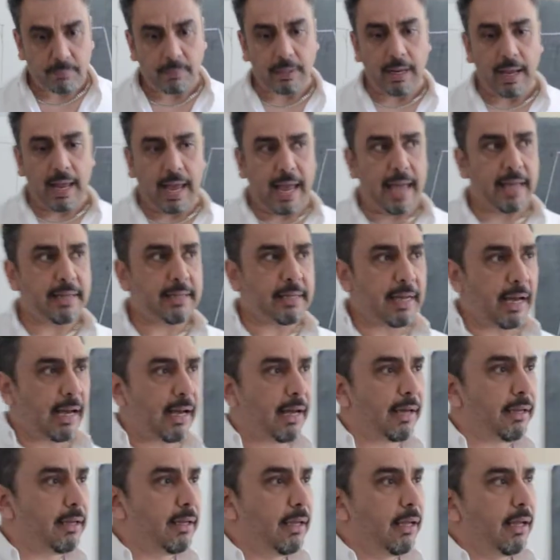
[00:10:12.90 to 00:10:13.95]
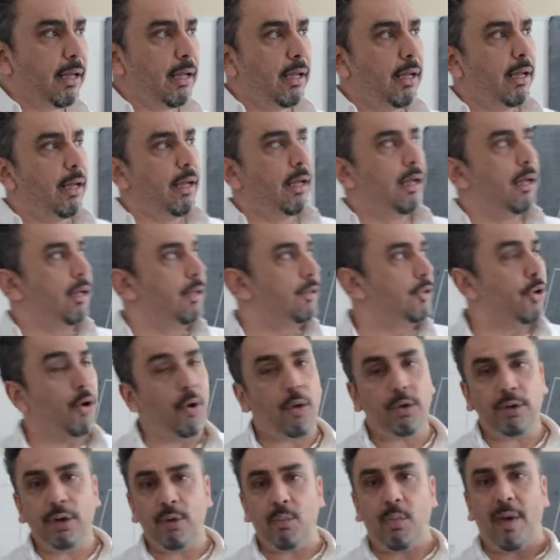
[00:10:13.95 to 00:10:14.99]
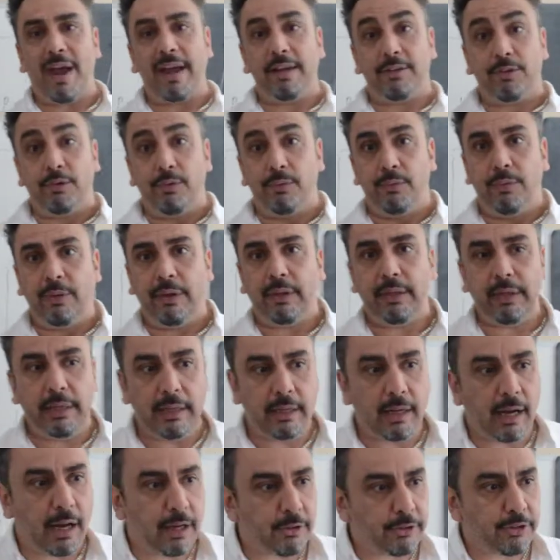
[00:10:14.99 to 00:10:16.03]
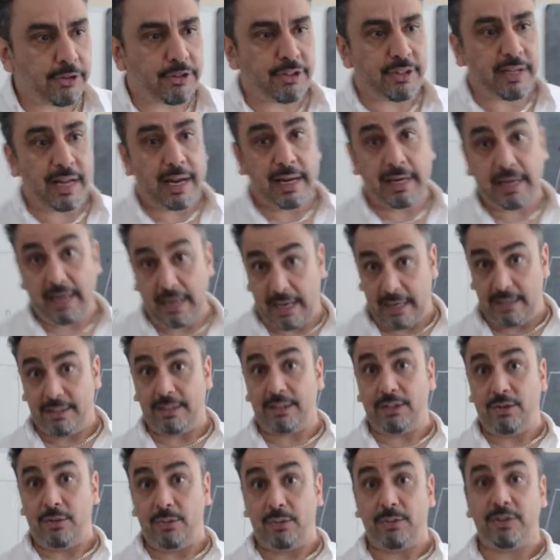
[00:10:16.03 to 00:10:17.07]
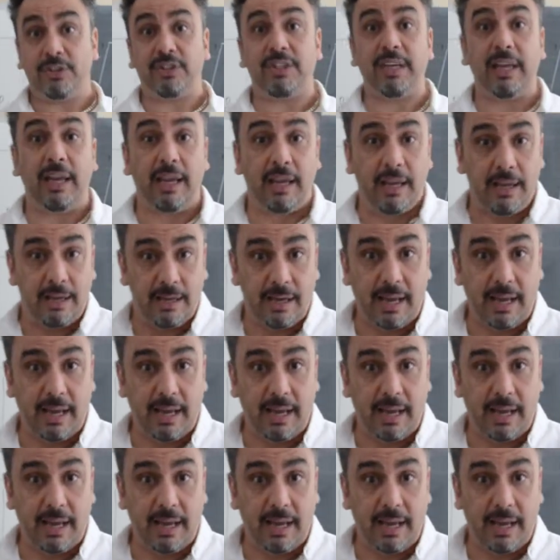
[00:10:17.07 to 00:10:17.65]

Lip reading: and the only way to really understand it is to see it,